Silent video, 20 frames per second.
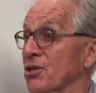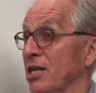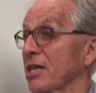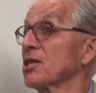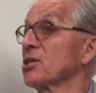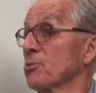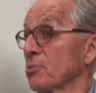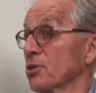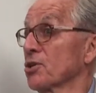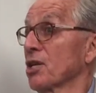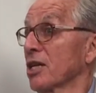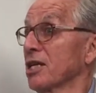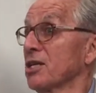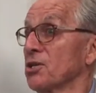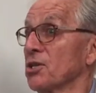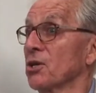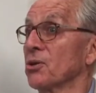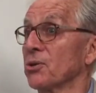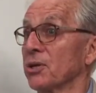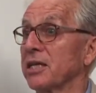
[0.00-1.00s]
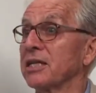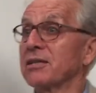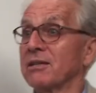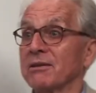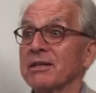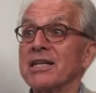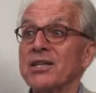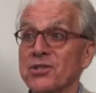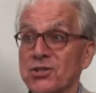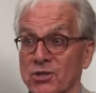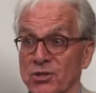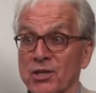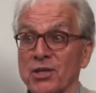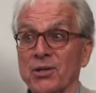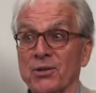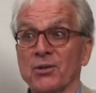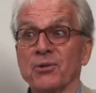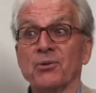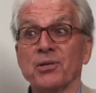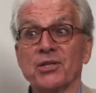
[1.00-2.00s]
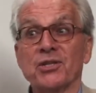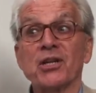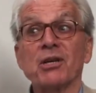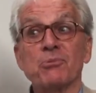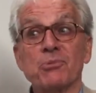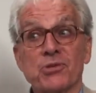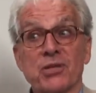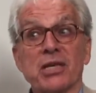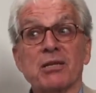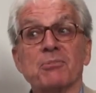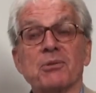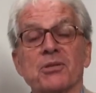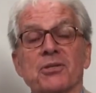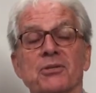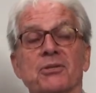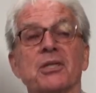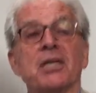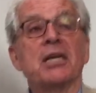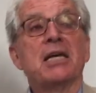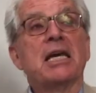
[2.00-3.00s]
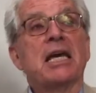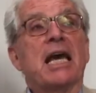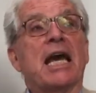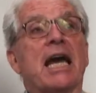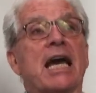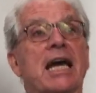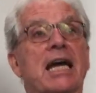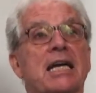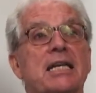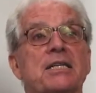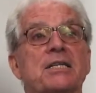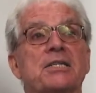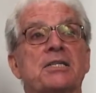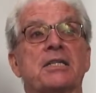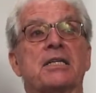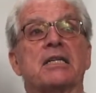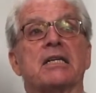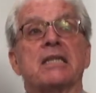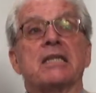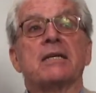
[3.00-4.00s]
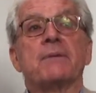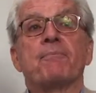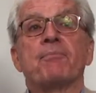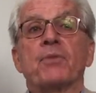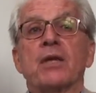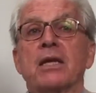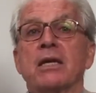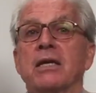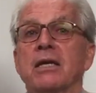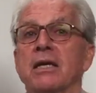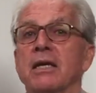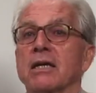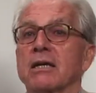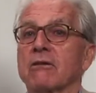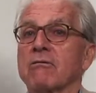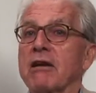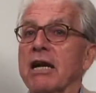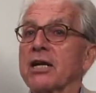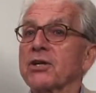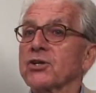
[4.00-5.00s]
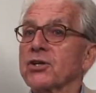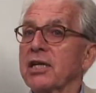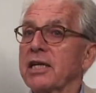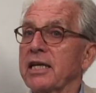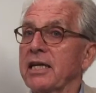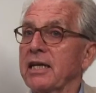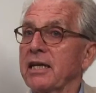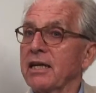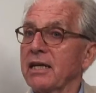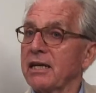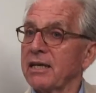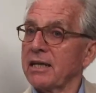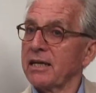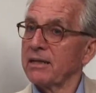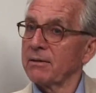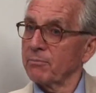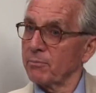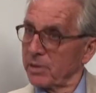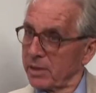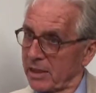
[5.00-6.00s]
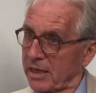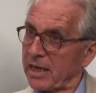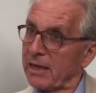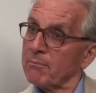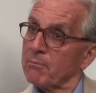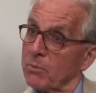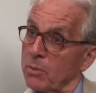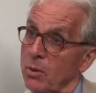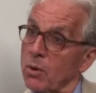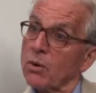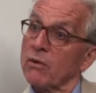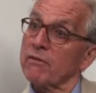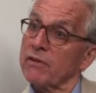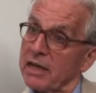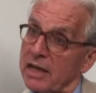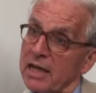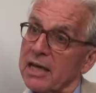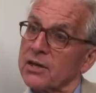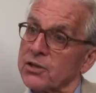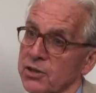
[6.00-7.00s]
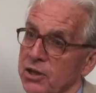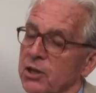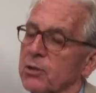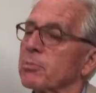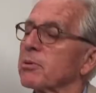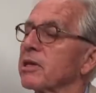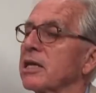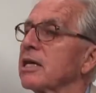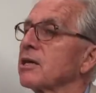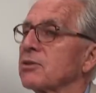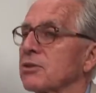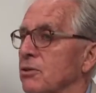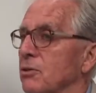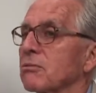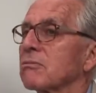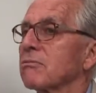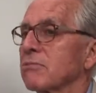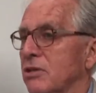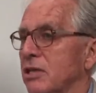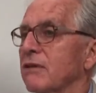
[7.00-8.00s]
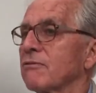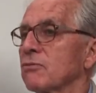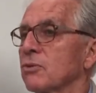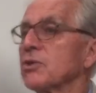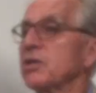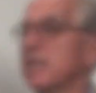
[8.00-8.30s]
studies, which I enjoyed, history, you know, which I was able to, and gradually I became more of the art teacher, but that took several